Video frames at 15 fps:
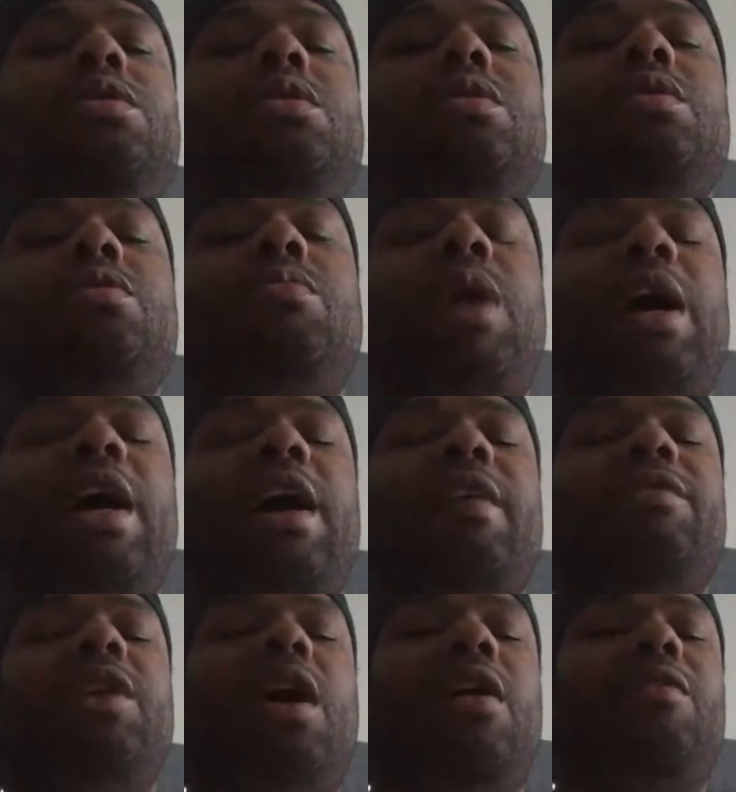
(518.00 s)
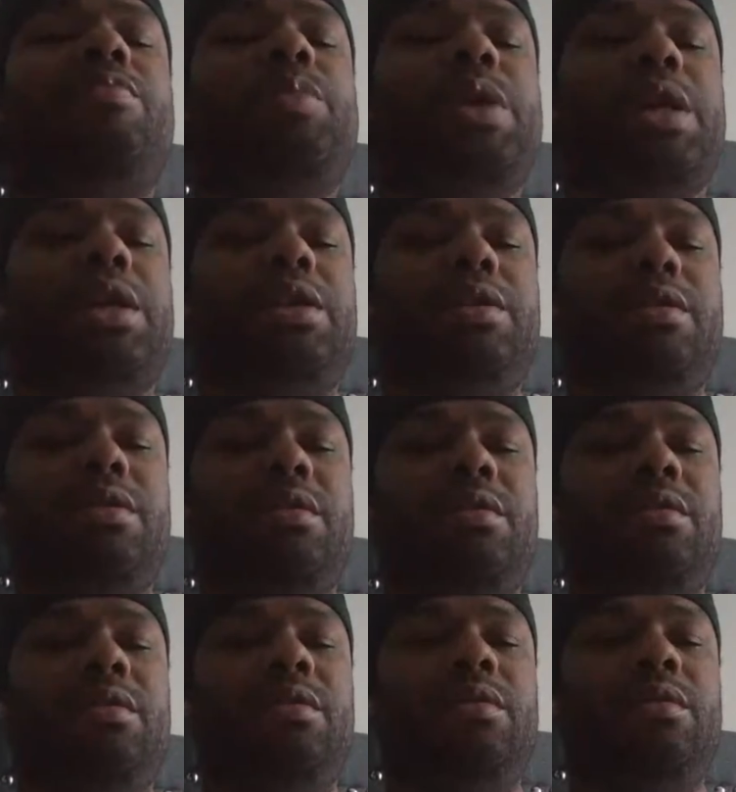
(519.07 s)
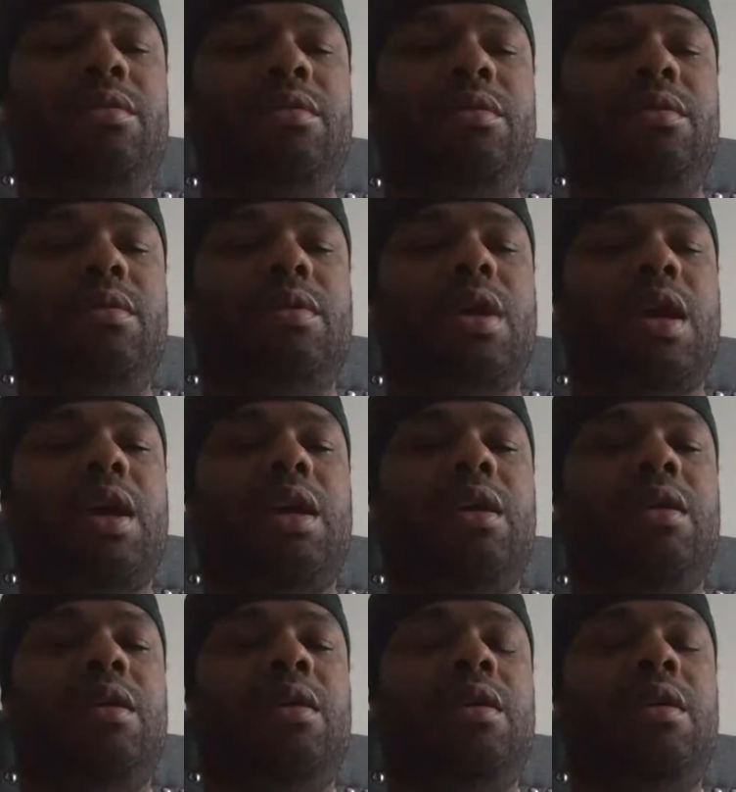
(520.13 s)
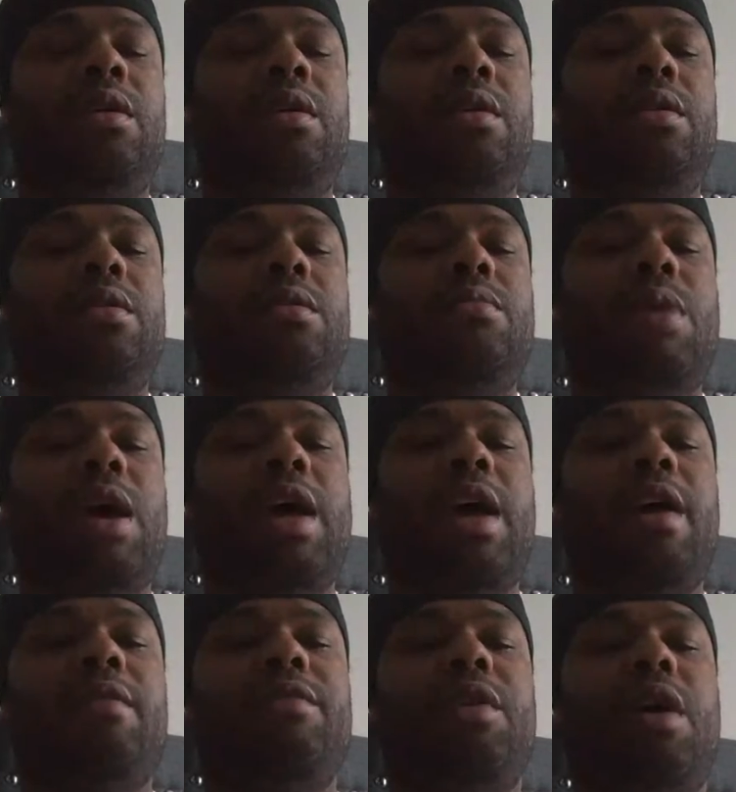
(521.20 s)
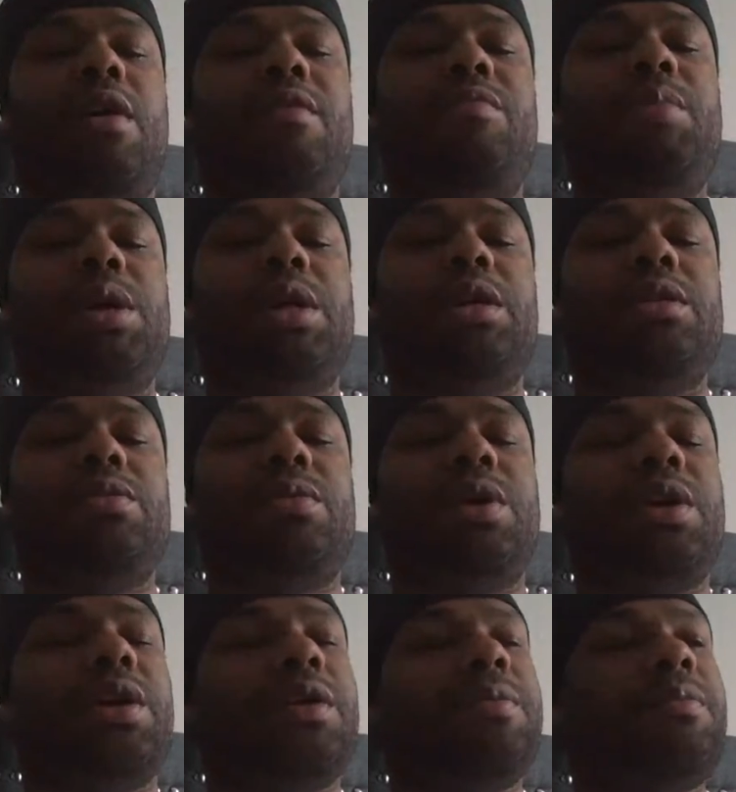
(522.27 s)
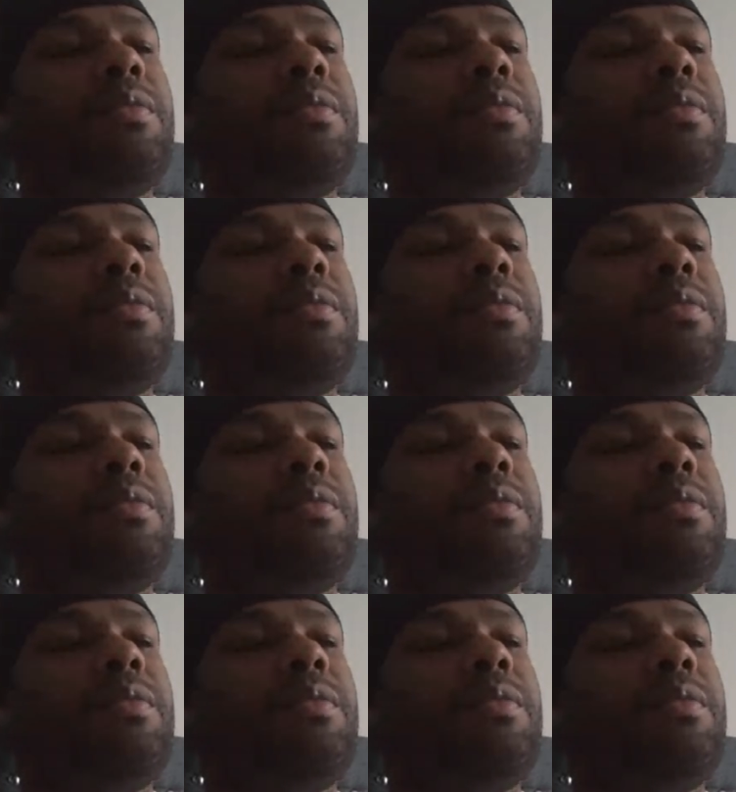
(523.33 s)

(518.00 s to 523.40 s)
You might have golf buddies. Okay, you might have golf buddies where